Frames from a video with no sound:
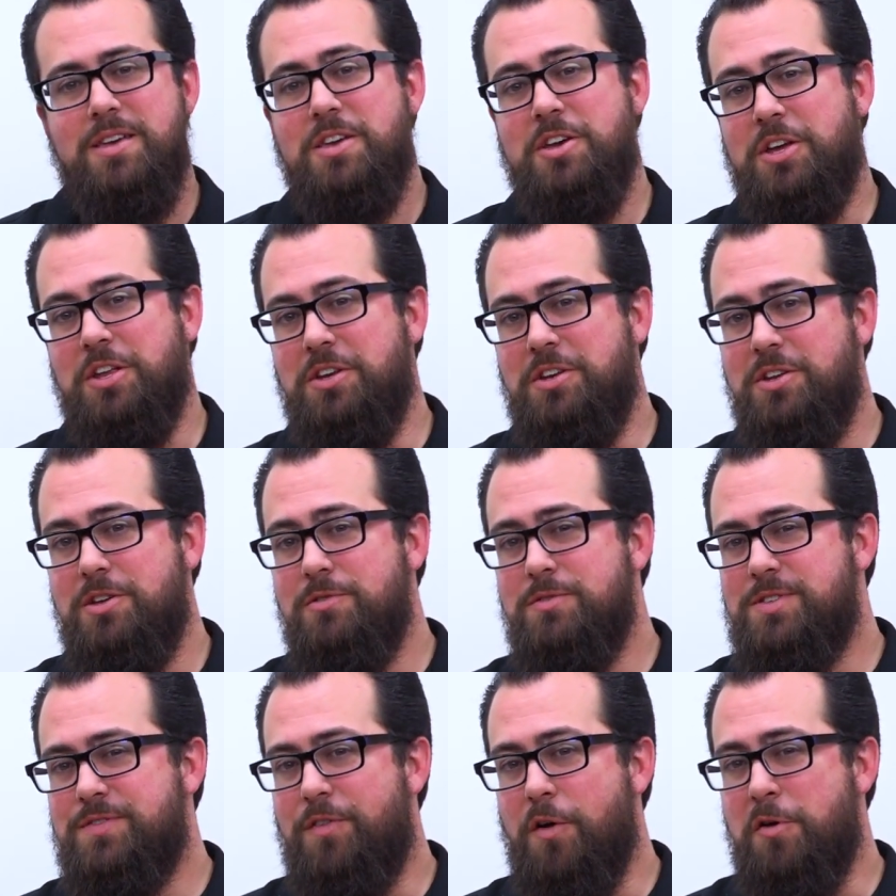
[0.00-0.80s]
You can
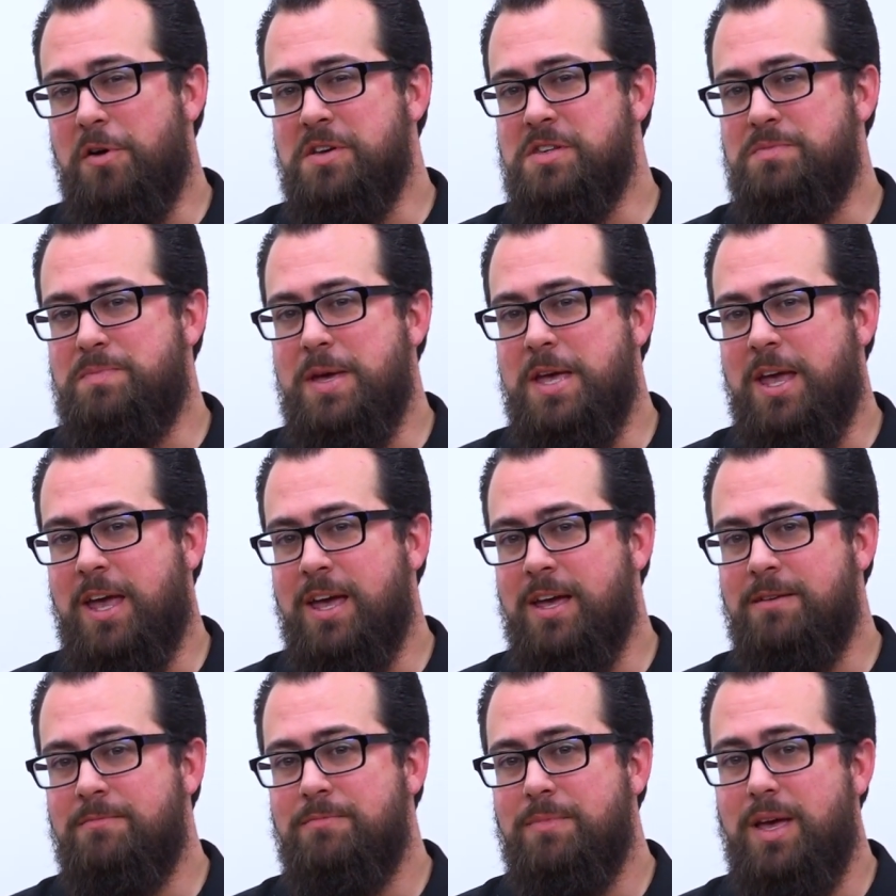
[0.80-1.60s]
use focus
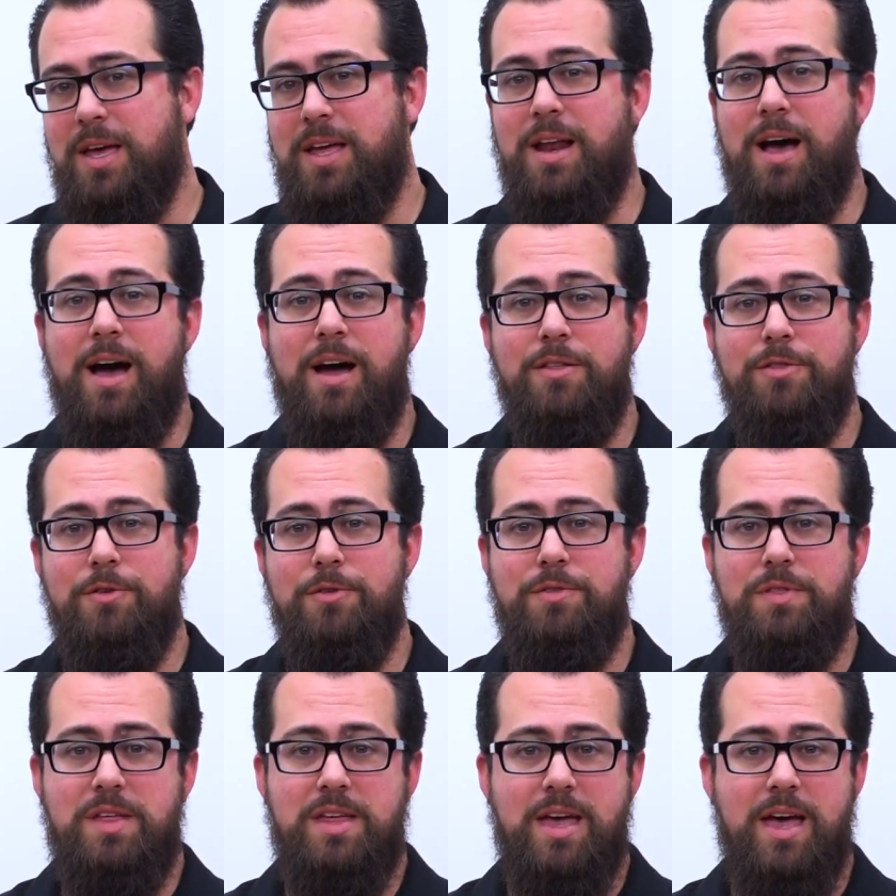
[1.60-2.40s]
peaking in
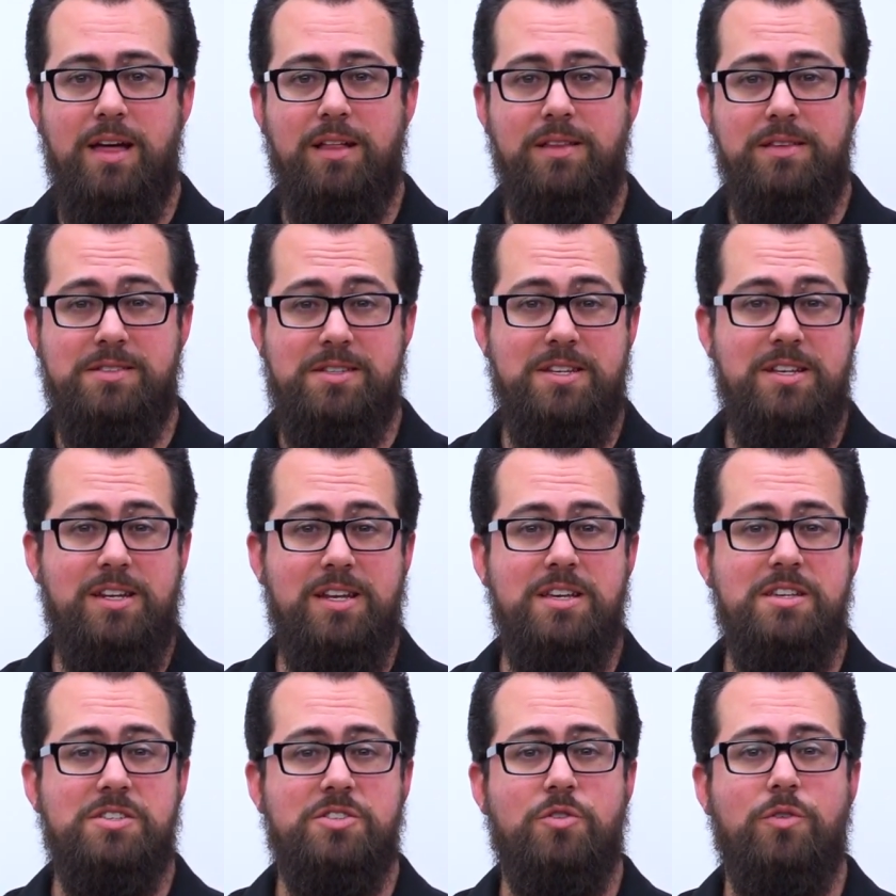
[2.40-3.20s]
either the
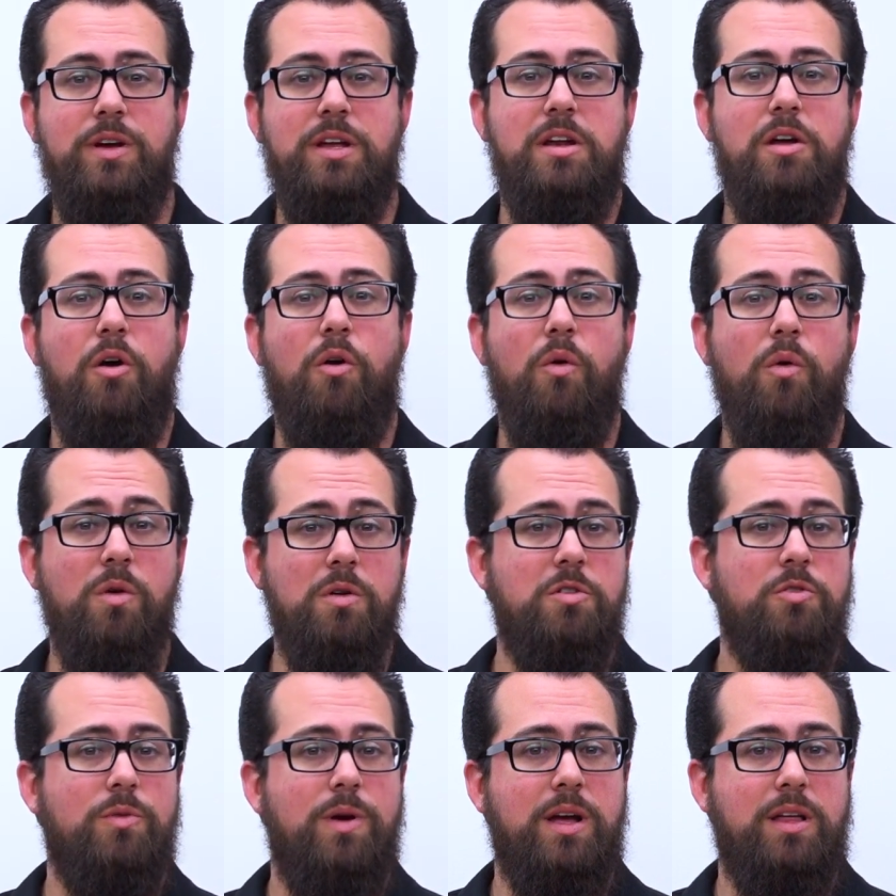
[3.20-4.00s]
LCD screen
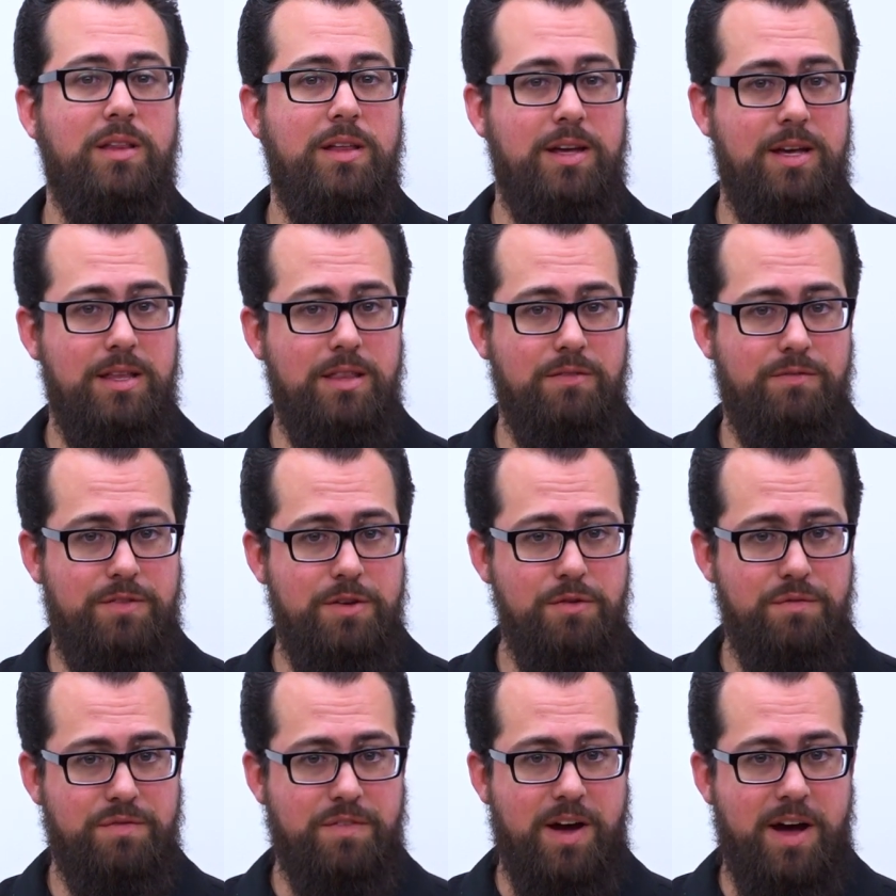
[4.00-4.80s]
or directly in the
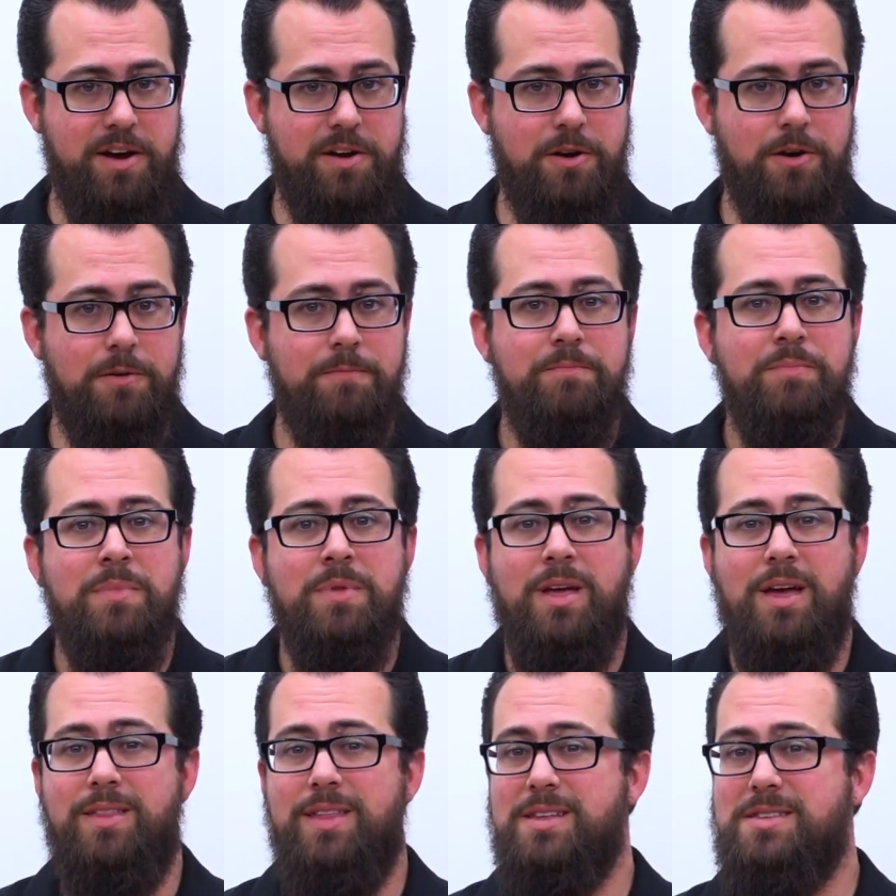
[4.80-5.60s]
viewfinder,
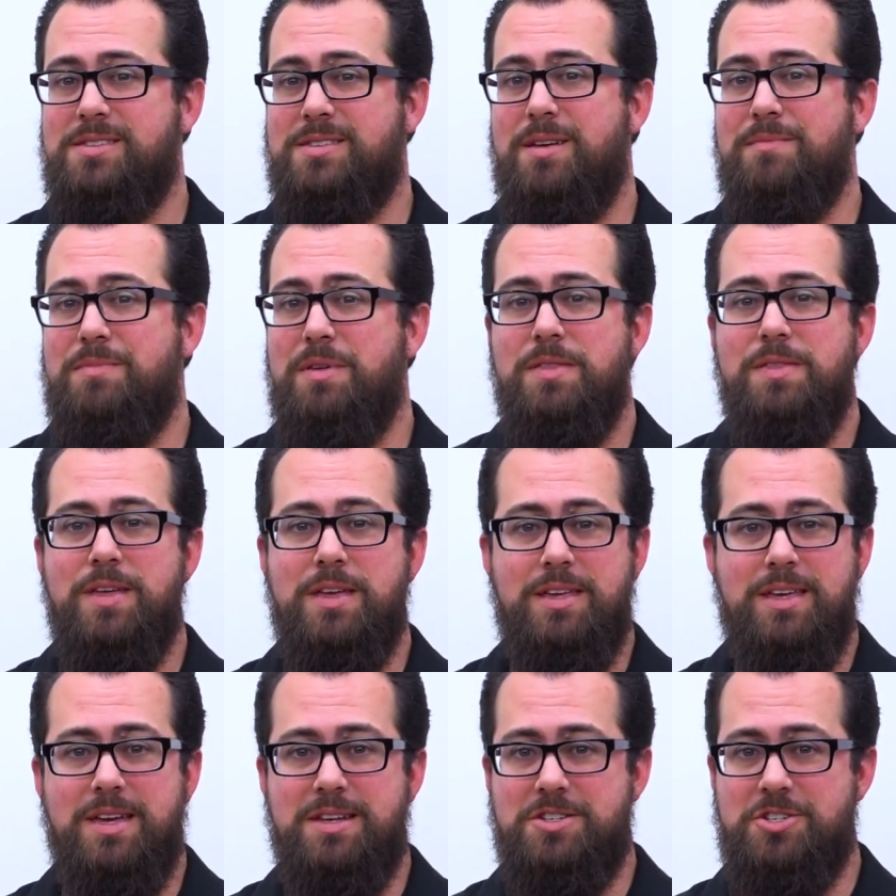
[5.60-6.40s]
and that's something
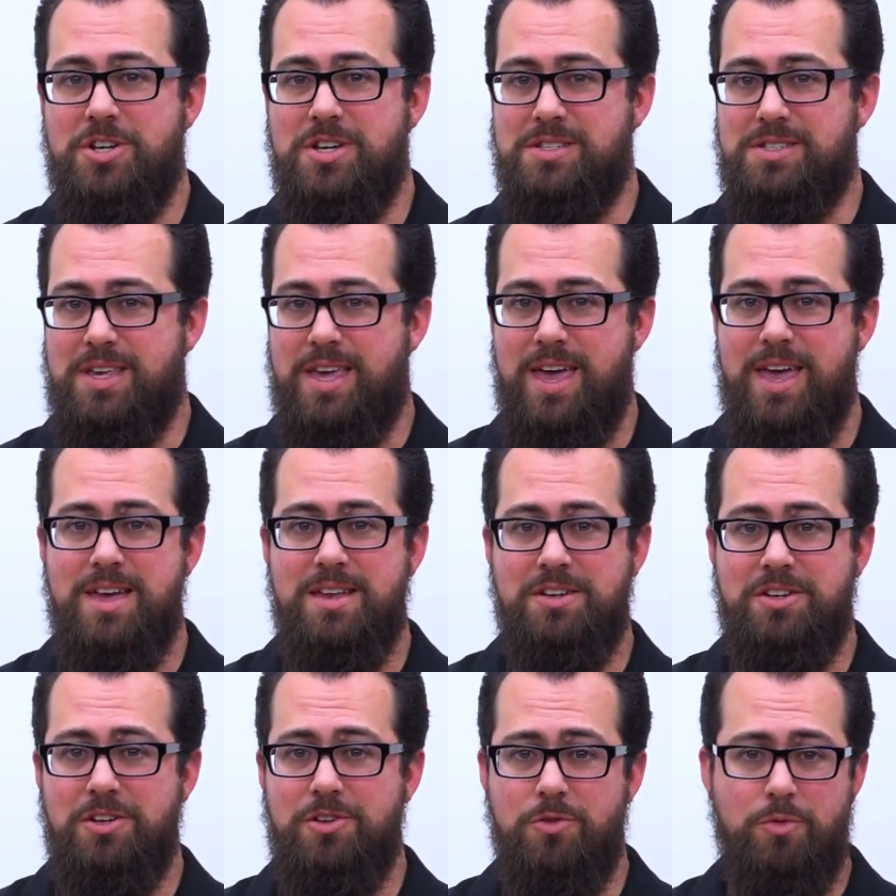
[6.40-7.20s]
that you just
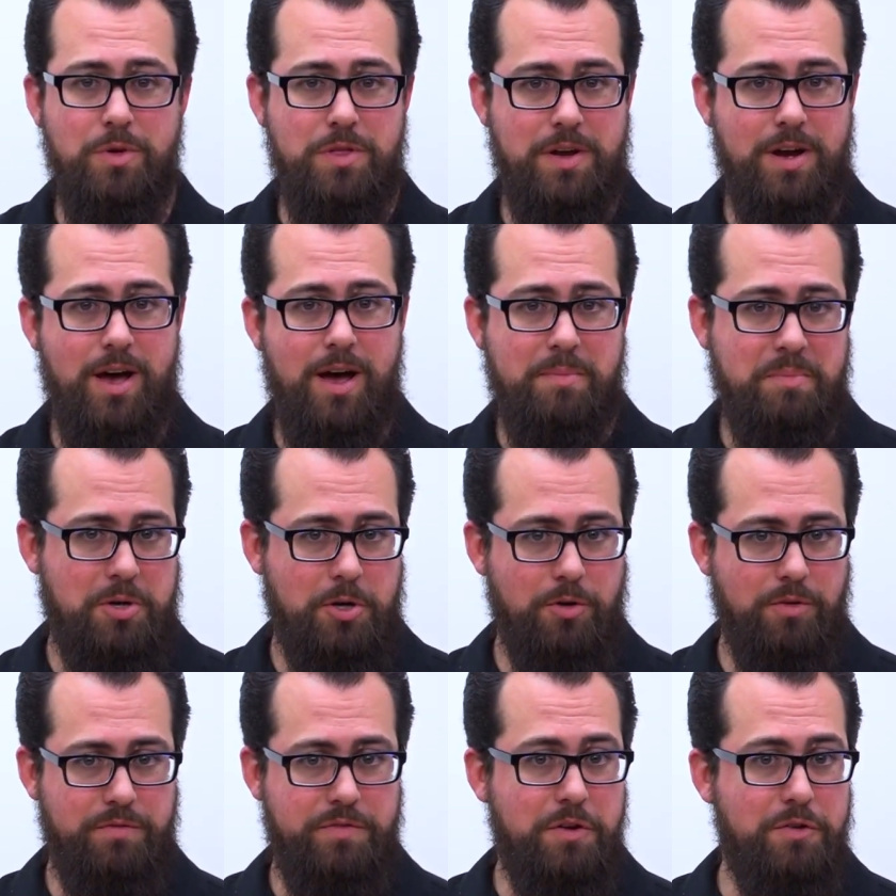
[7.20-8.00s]
can't do with an
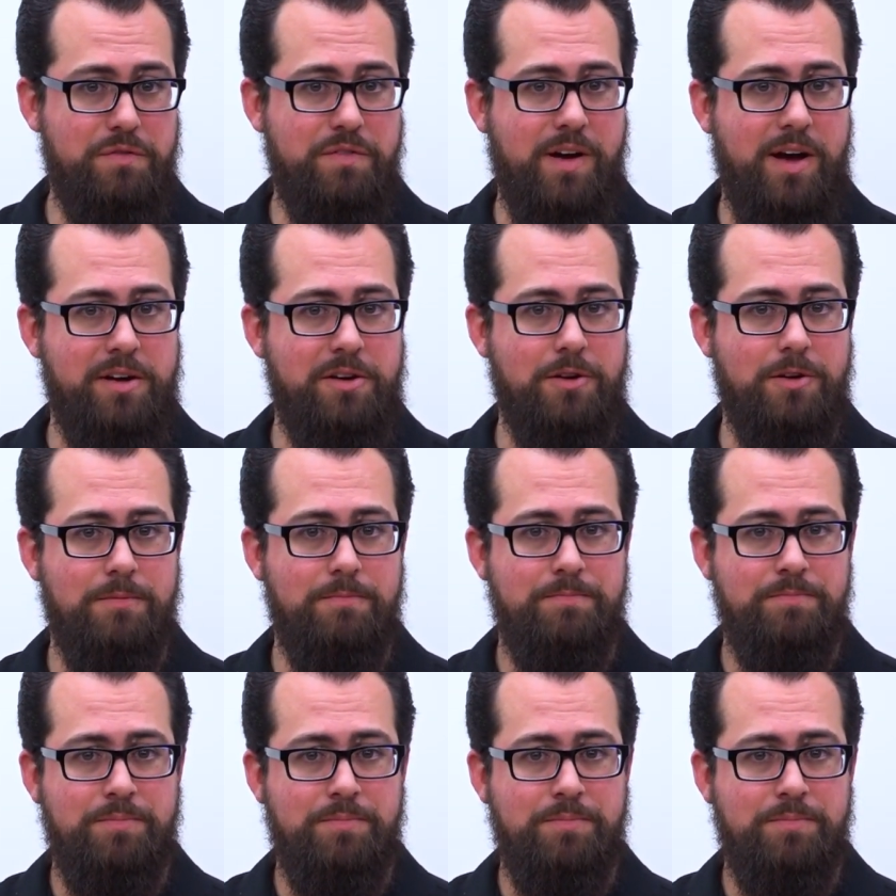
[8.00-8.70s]
optical viewfinder.